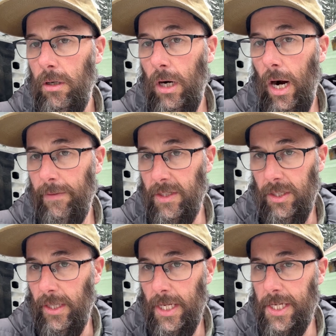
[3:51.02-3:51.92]

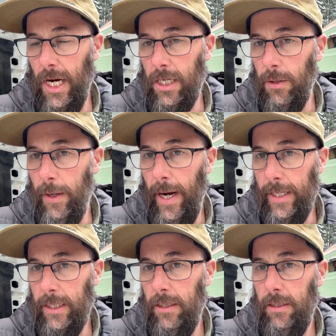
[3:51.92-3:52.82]
obviously that's not
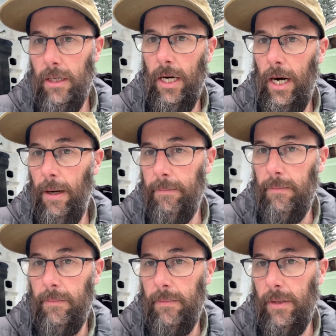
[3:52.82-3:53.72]
correct.
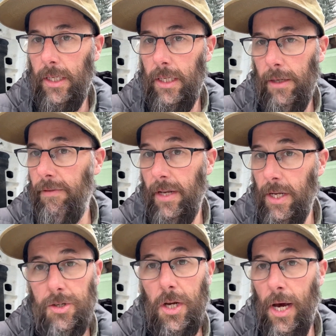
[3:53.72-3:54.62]
If it
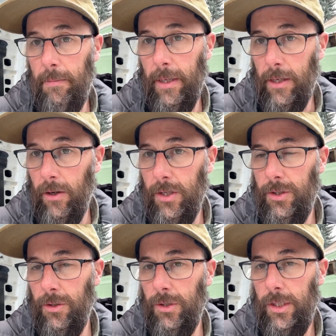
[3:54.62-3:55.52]
is, you got bigger
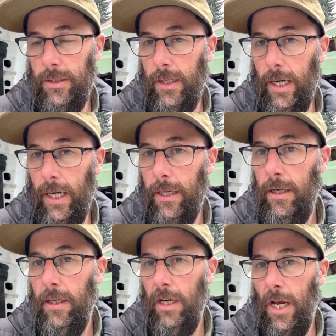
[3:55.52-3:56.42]
issues. And
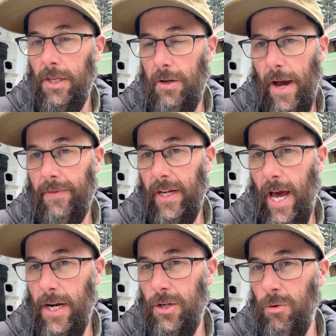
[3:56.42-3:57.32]
then you have to
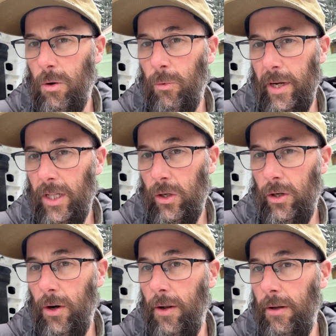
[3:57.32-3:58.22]
kind of do a
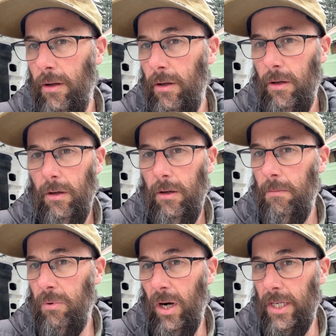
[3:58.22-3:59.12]
relearn
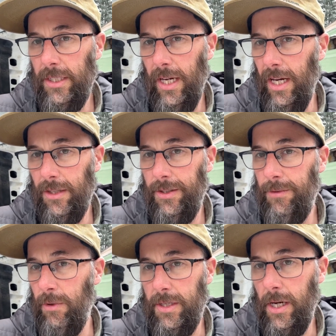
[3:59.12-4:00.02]
process,
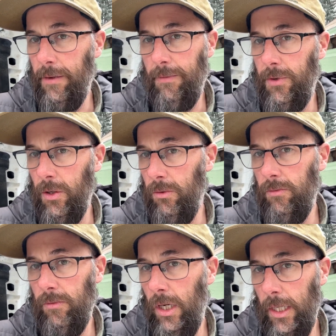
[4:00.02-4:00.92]
which I don't
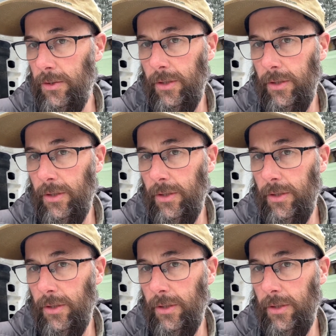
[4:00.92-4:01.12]
honestly